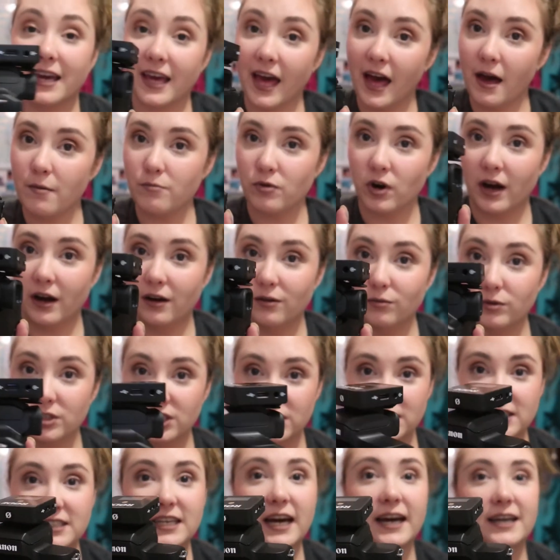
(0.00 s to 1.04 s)
camera,
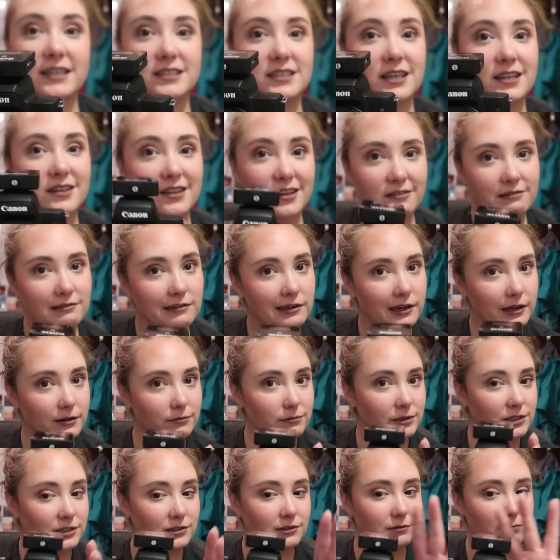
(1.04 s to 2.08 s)
which is nice. And like, look how
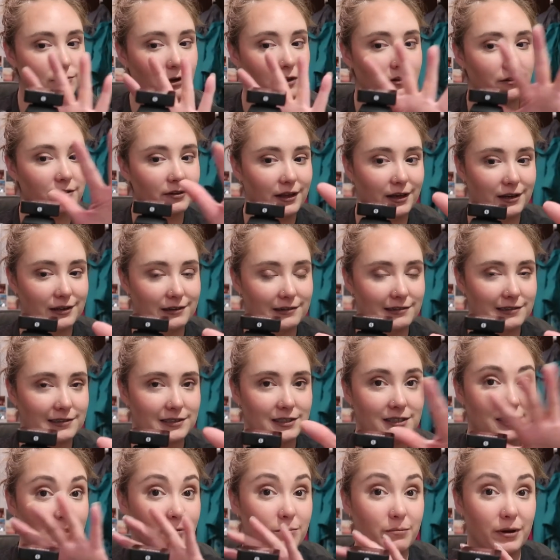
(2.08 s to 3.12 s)
much smaller that
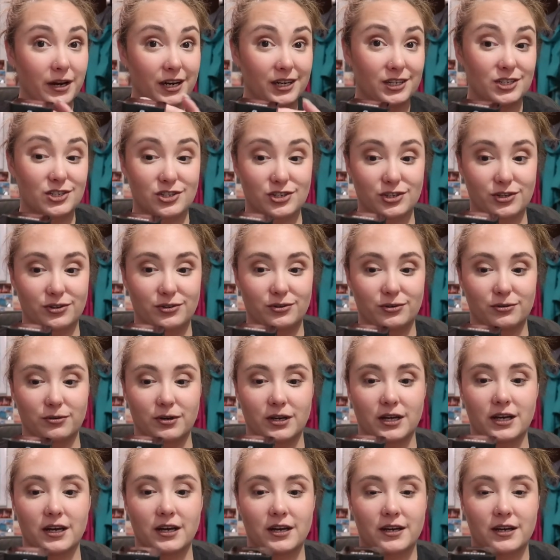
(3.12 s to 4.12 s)
is compared to